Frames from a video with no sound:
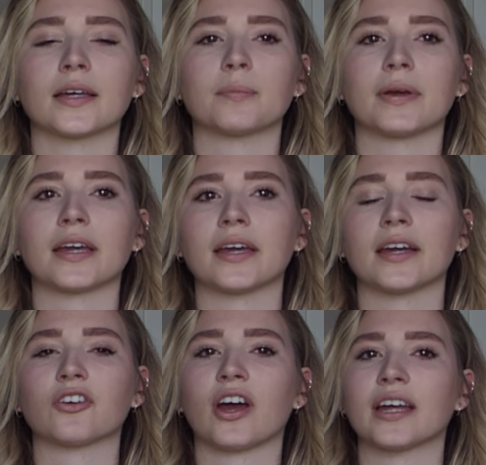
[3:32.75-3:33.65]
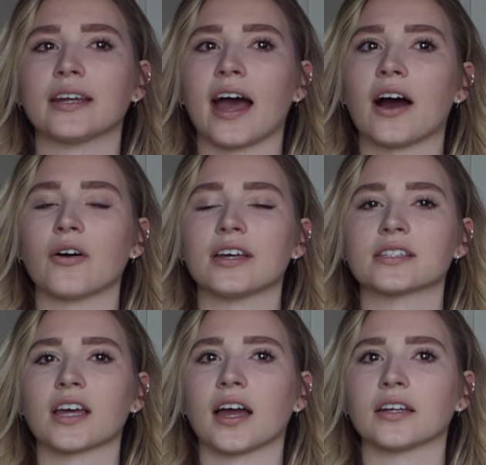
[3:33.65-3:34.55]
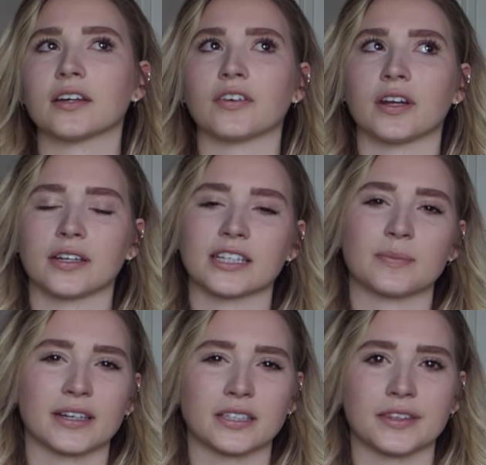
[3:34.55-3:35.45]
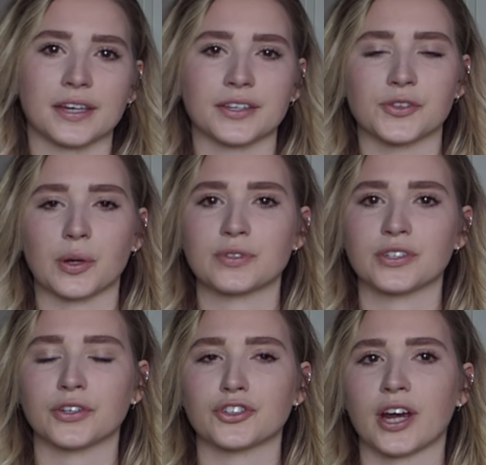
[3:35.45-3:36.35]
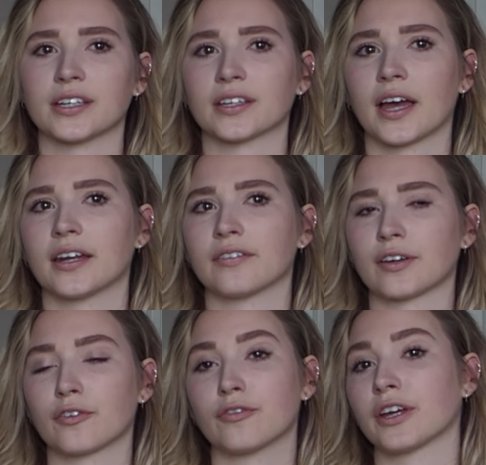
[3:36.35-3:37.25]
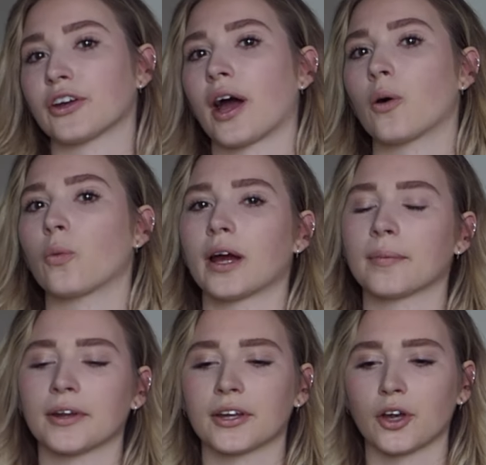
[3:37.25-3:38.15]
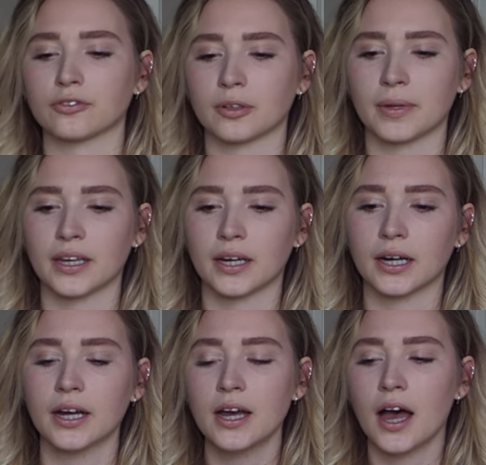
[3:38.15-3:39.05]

like being here right now is kind of an unexpected thing, so I'm still trying to kind of like figure out where I'm going to go from here.